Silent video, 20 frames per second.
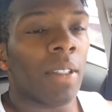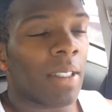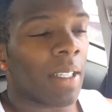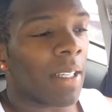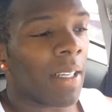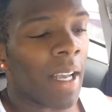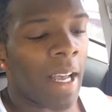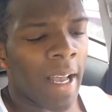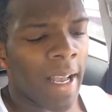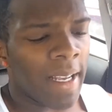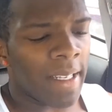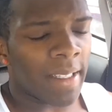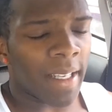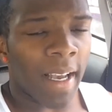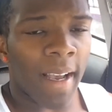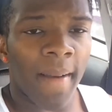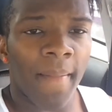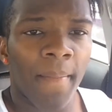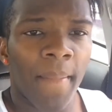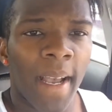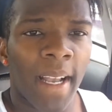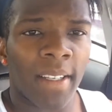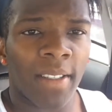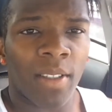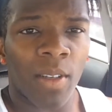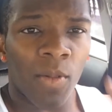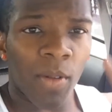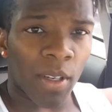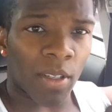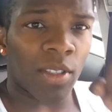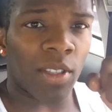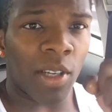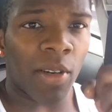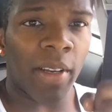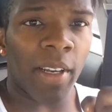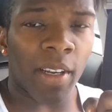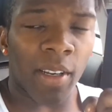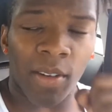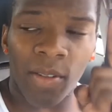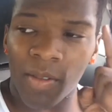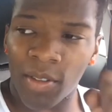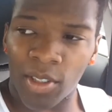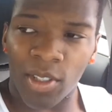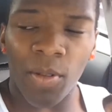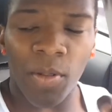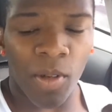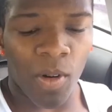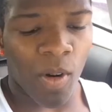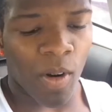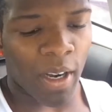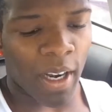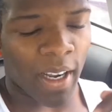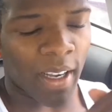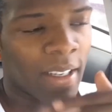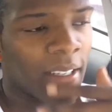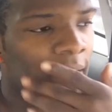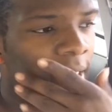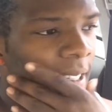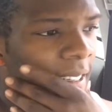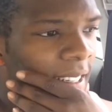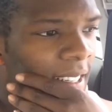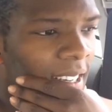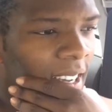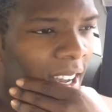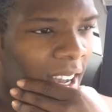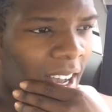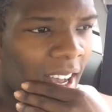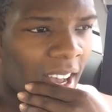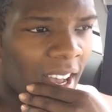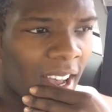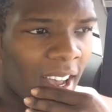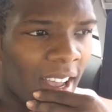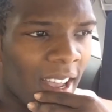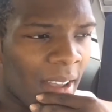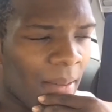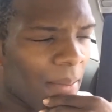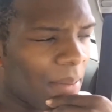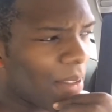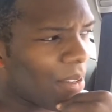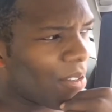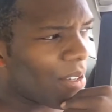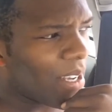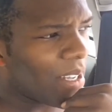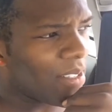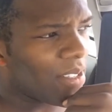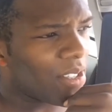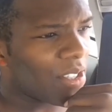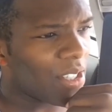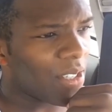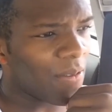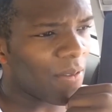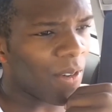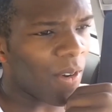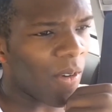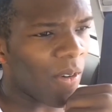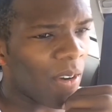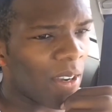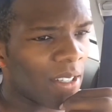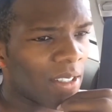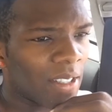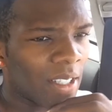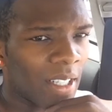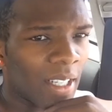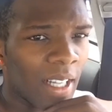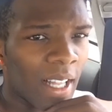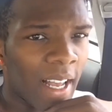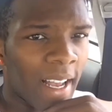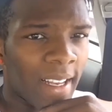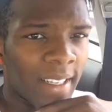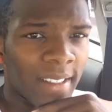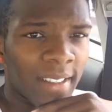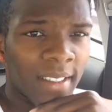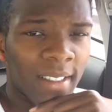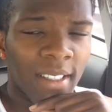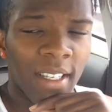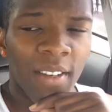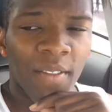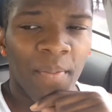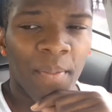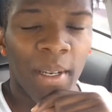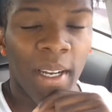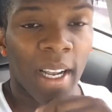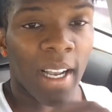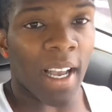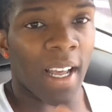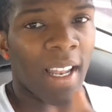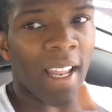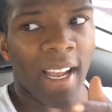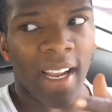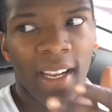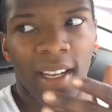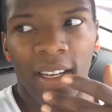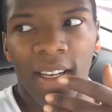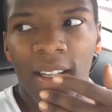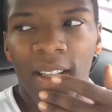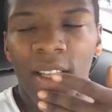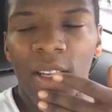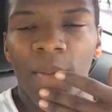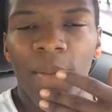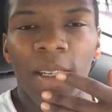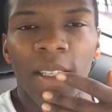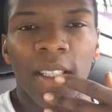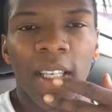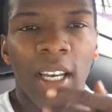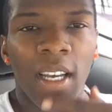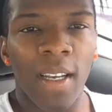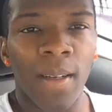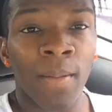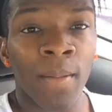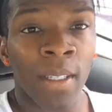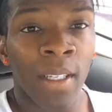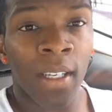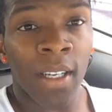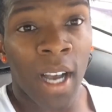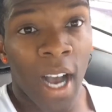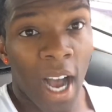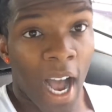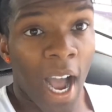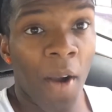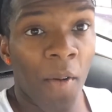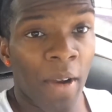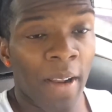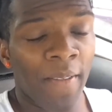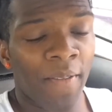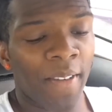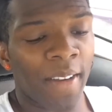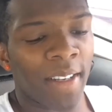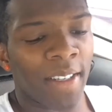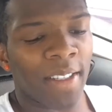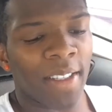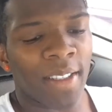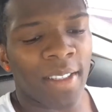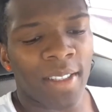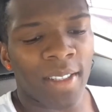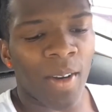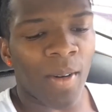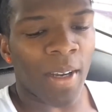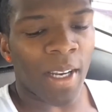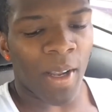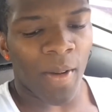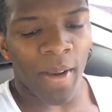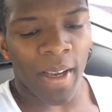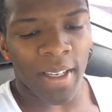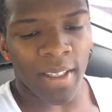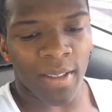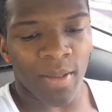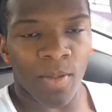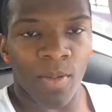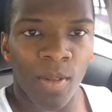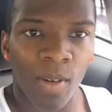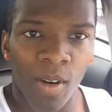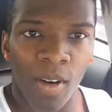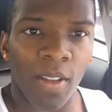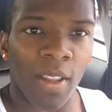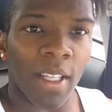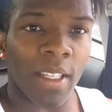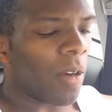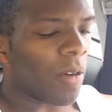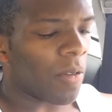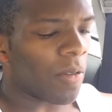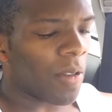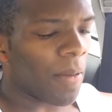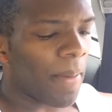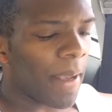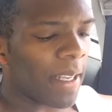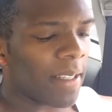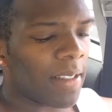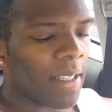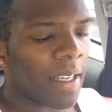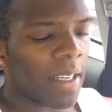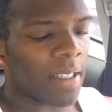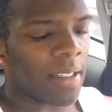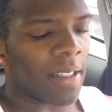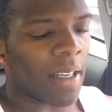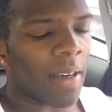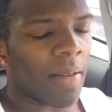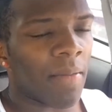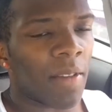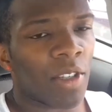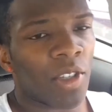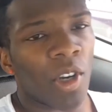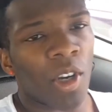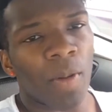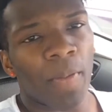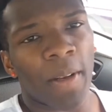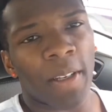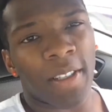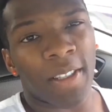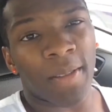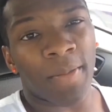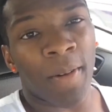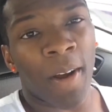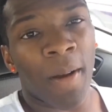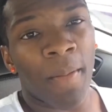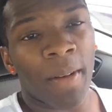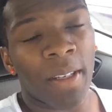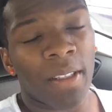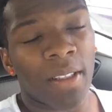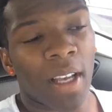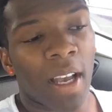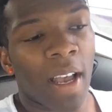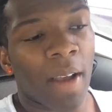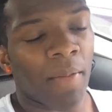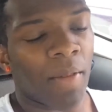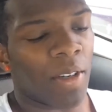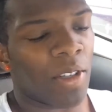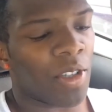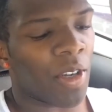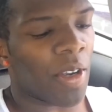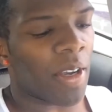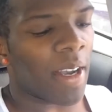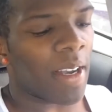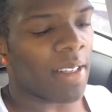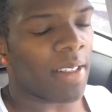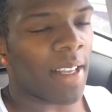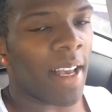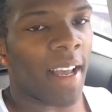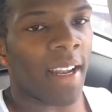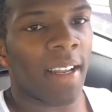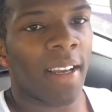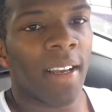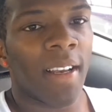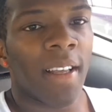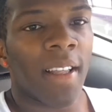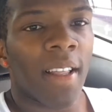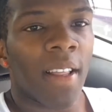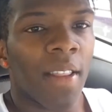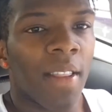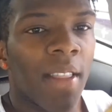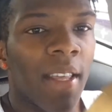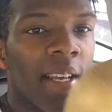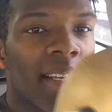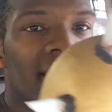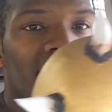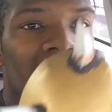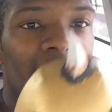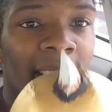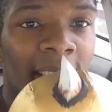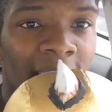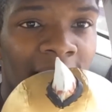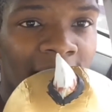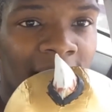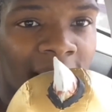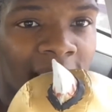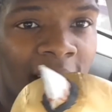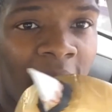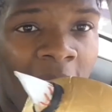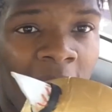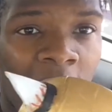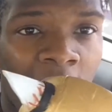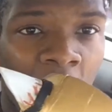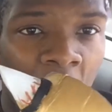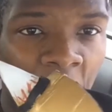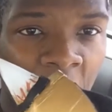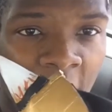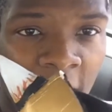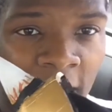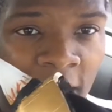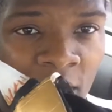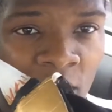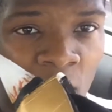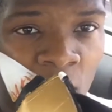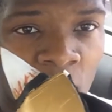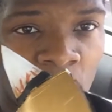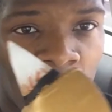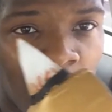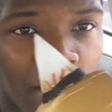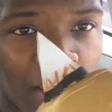What's up, guys? I am back still. We are still here, still recording. I am in the transition of going to class and stuff, but I got like a little bit of time. I want to finish this, so anyways, we're on. The next thing is the shoulder piece. As promised, I am going to show you guys that. This is that almighty shoulder